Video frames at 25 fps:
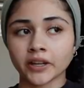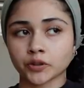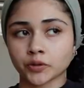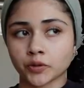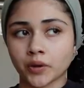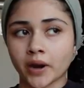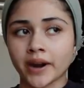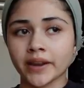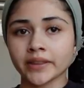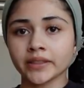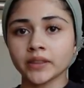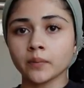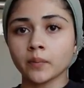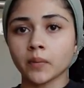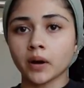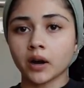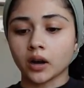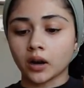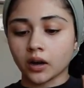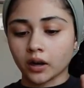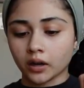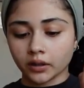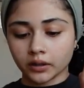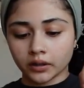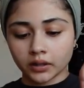I tried them
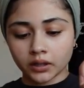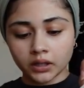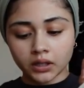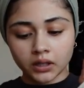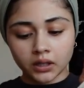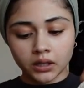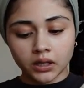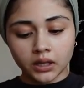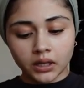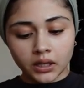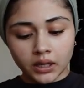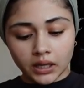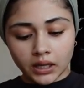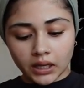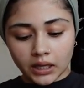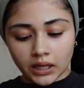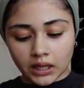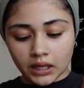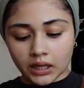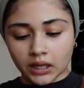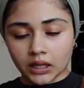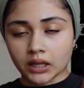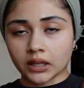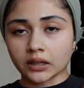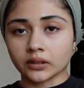on
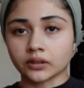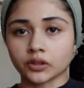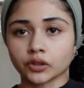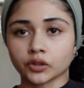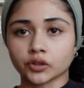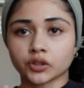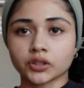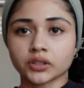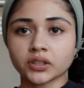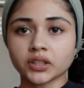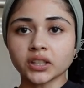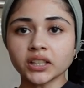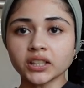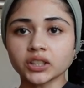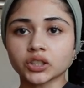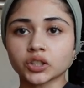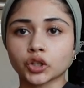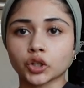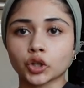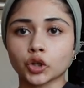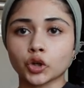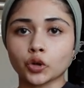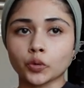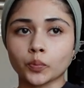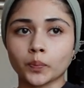and they're just like
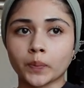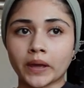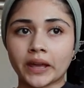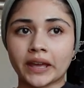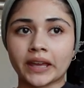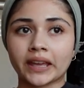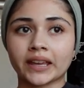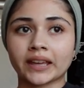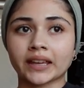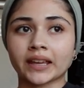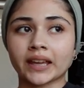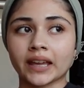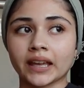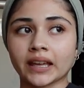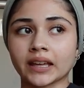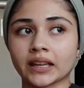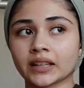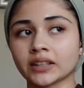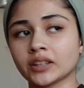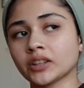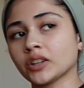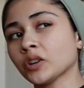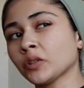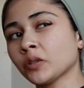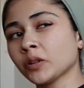too big.
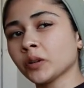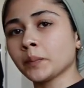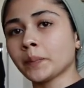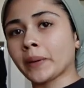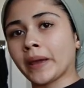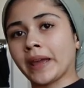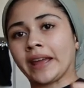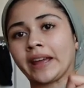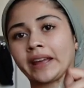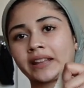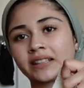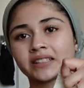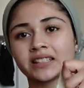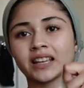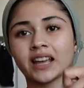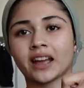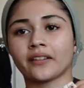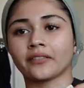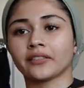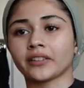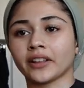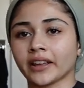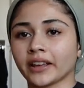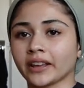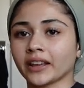And you know when pants
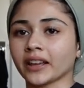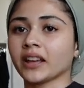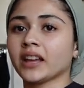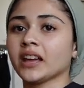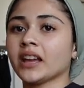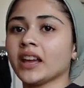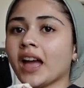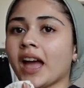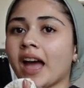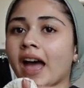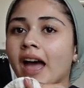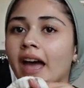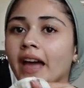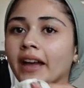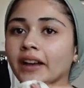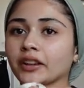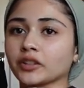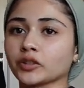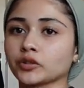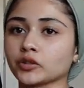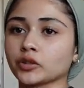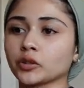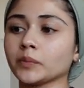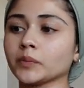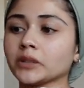have like extra